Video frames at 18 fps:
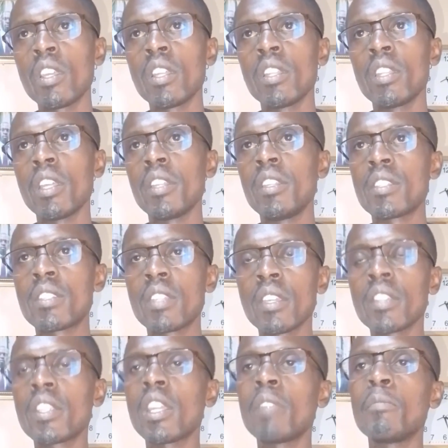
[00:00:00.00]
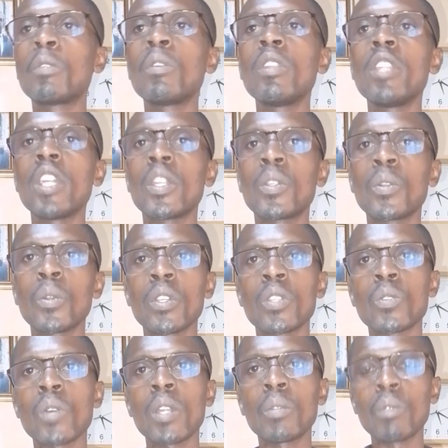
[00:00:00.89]
The distinction between the two is
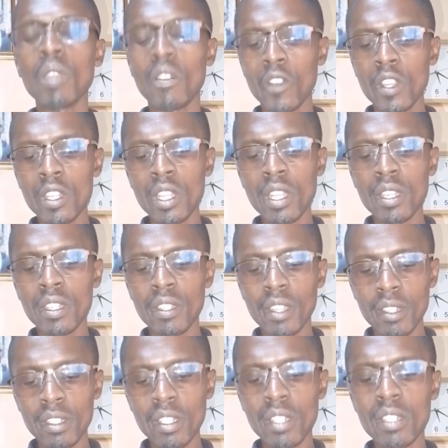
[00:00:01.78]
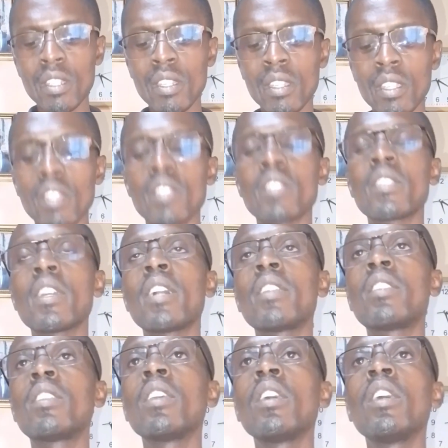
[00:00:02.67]
what we have already indicated, is
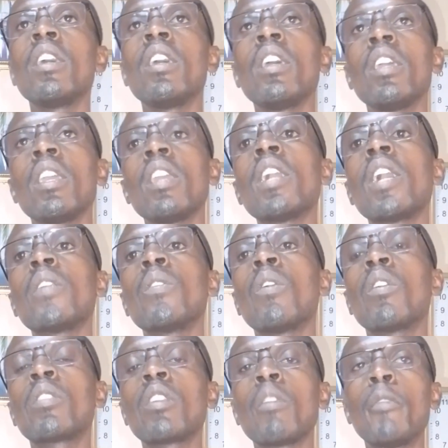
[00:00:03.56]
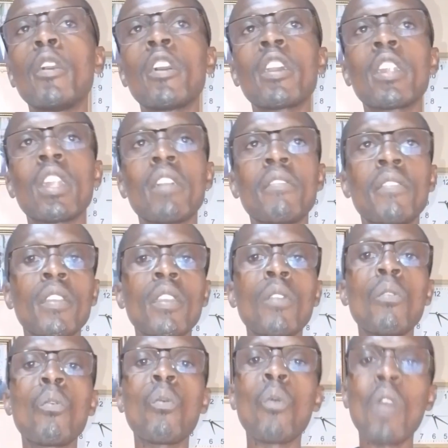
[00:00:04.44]
that in an autobiography,
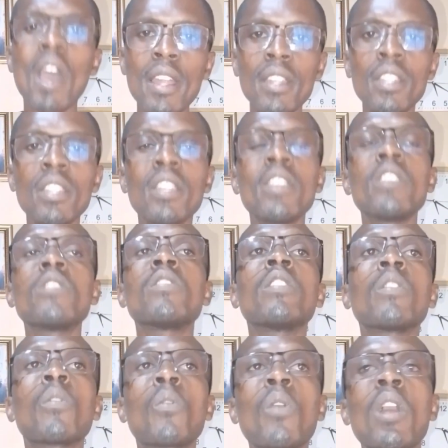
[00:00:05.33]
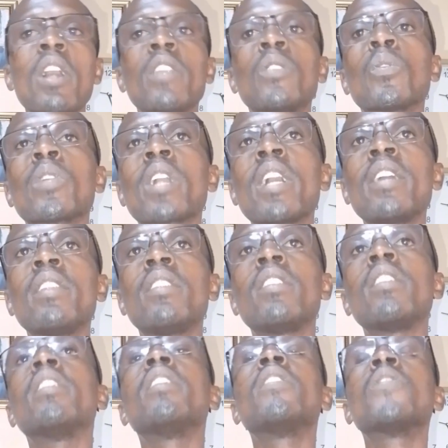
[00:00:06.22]
one is required to write
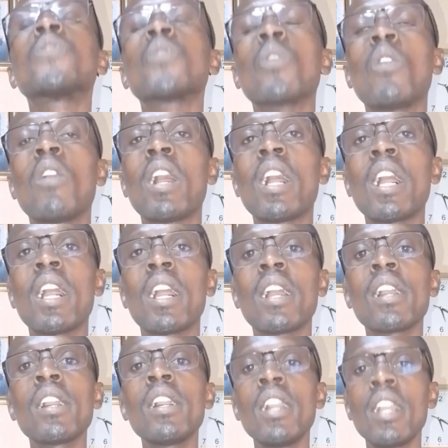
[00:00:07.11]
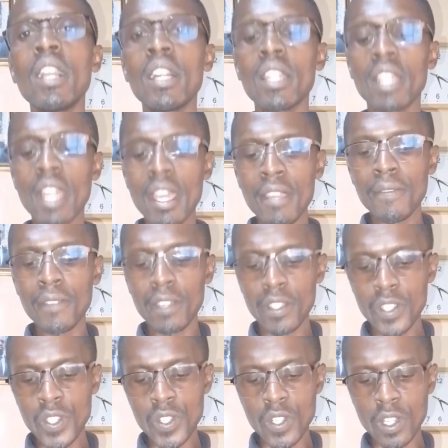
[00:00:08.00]
his or her life
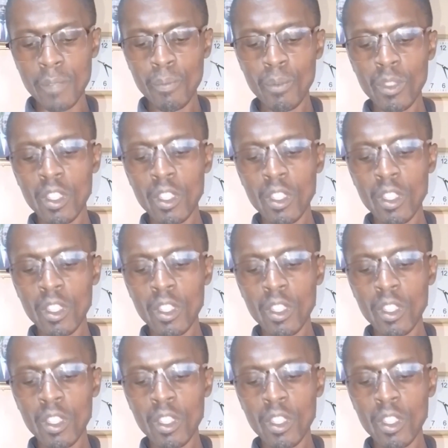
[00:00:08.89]
history